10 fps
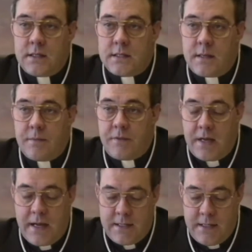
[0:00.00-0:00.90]
some of
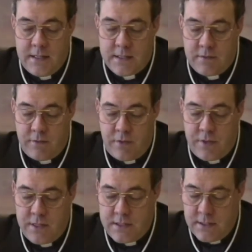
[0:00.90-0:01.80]
the ideas of the
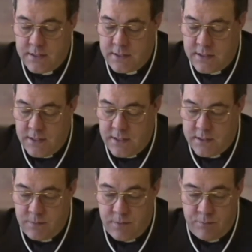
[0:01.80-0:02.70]
thesis that
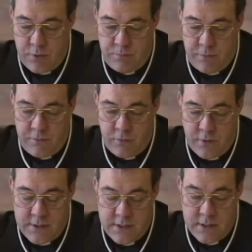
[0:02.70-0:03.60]
has been put
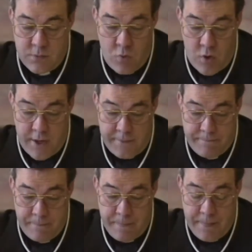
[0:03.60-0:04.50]
before us this morning.
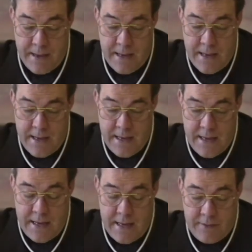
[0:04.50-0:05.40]

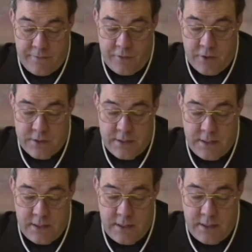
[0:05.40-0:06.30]
And the first
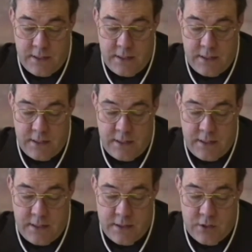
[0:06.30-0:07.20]

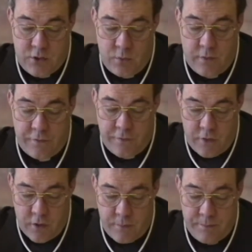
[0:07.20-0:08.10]
is to
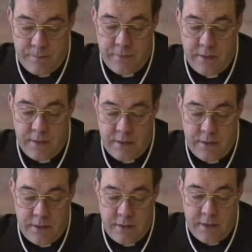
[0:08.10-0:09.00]
affirm
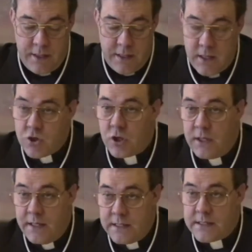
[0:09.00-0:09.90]
the
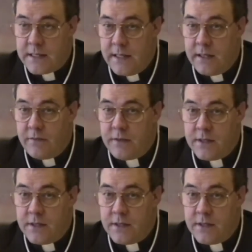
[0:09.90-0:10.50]
initial insight of